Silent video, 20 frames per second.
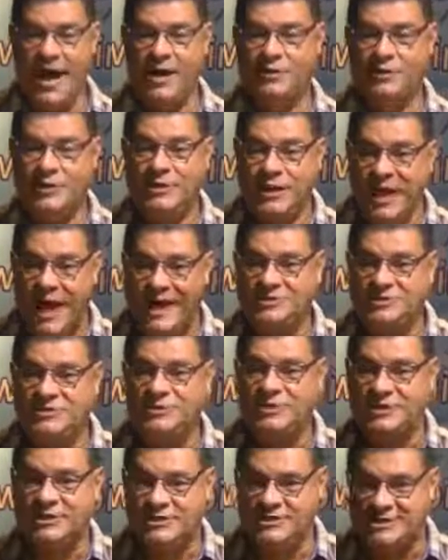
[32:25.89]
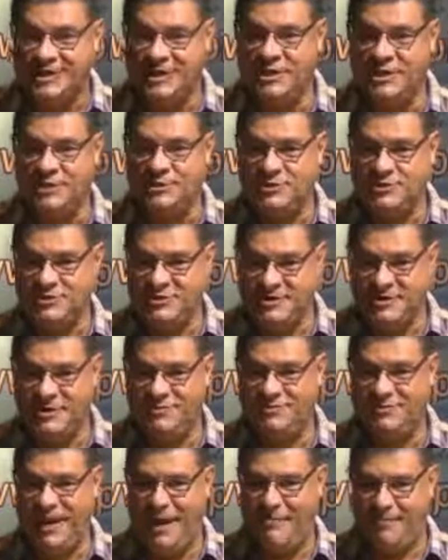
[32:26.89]
I would like to continue to see
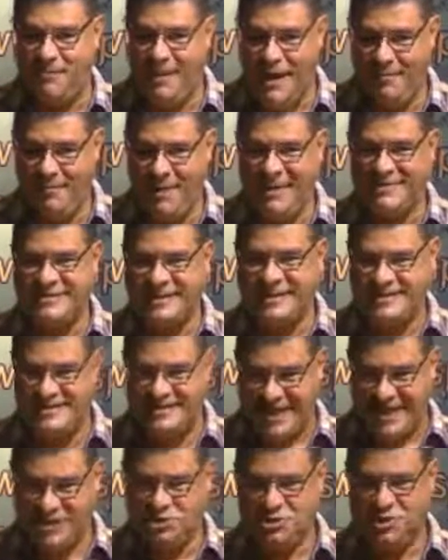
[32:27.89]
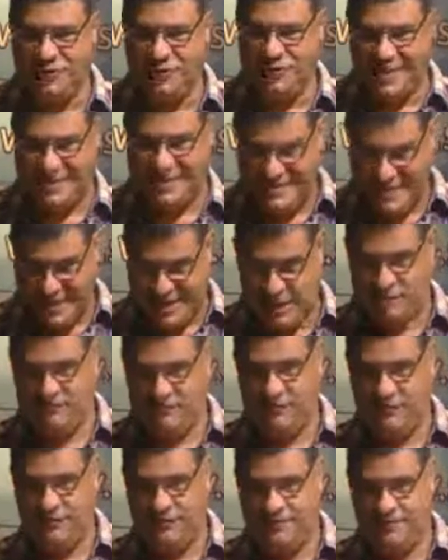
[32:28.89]
my mom as an extension of myself,